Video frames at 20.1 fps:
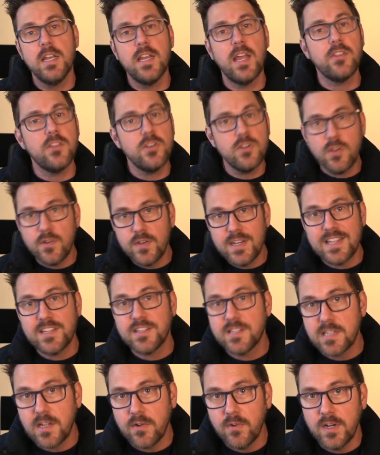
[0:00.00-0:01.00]
Now they're not
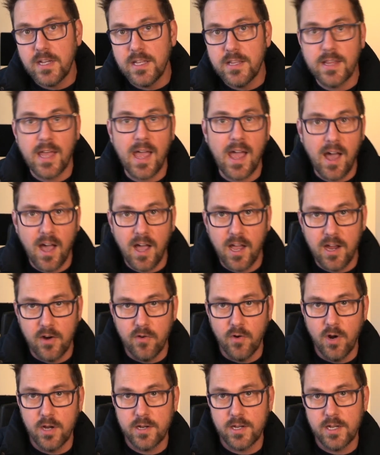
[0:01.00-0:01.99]
necessarily in that
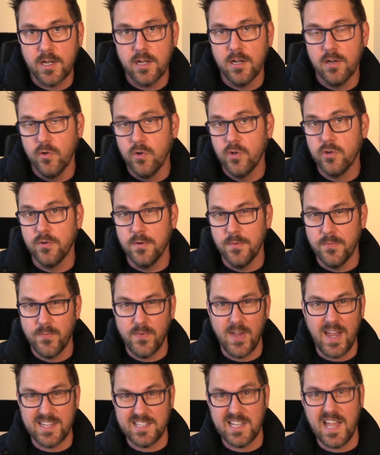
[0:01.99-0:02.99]
hierarchical order. In
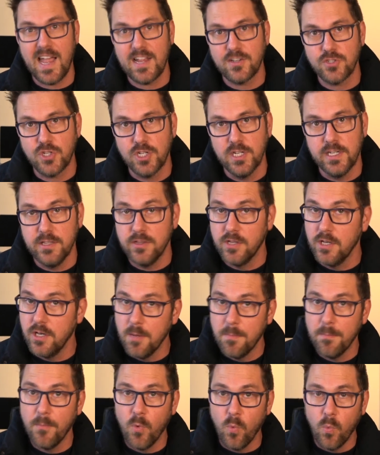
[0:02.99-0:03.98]
fact, actually the
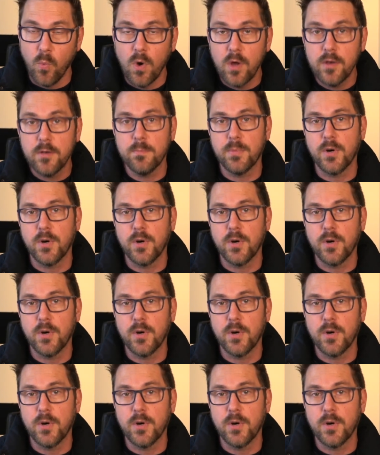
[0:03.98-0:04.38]
number 1